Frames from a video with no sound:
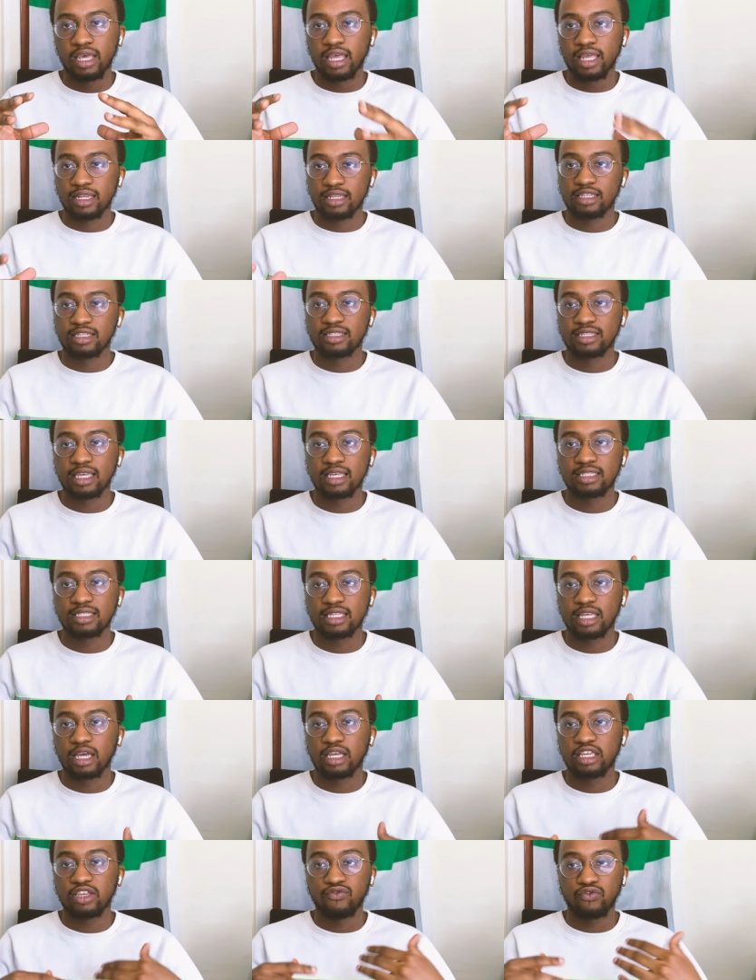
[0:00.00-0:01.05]
in the sense
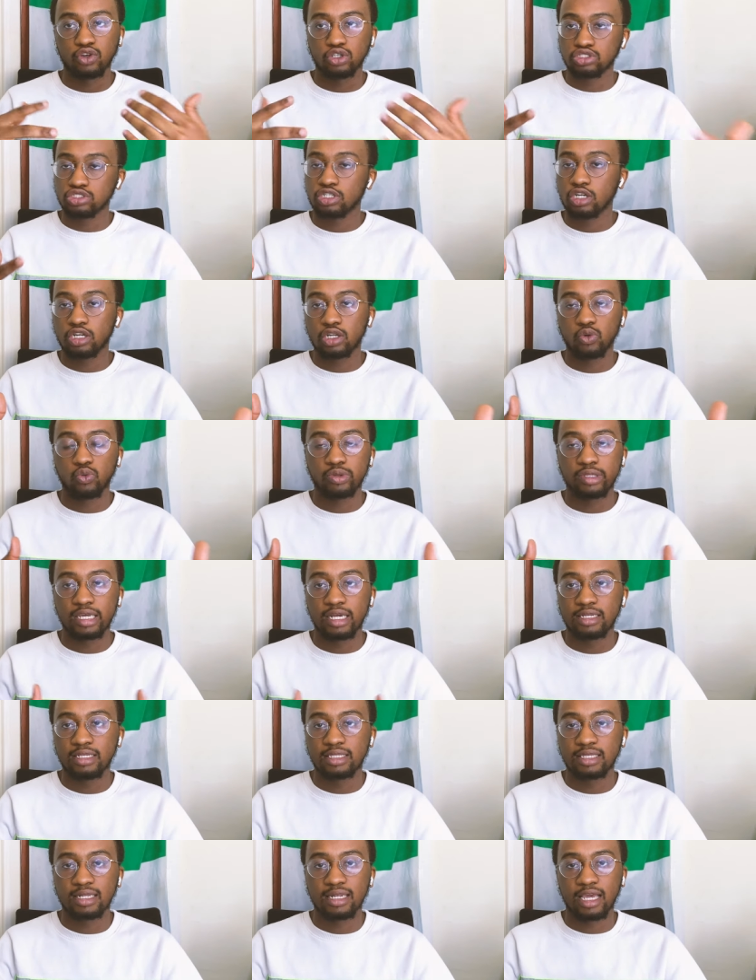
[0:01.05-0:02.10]
that if you're struggling with
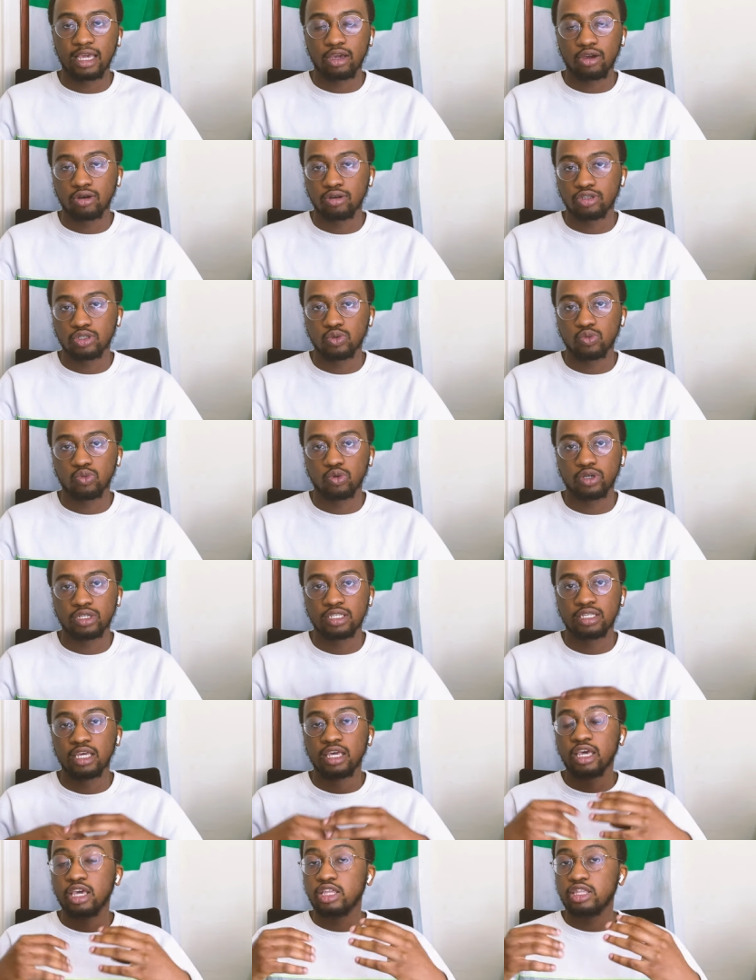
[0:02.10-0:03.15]
anything like coursework,
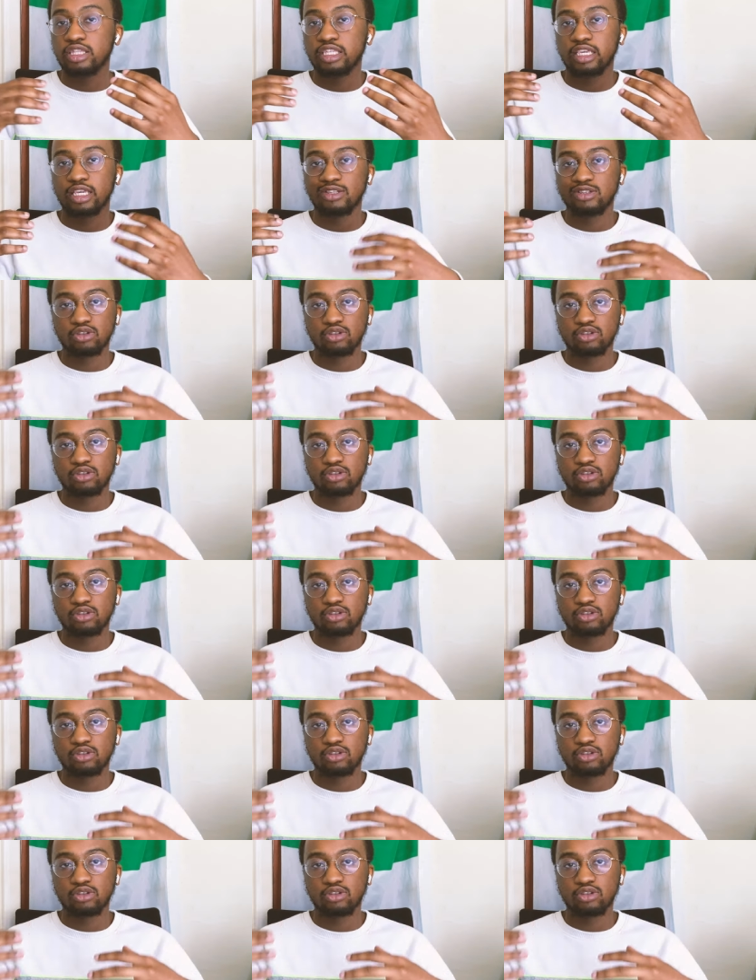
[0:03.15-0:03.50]
the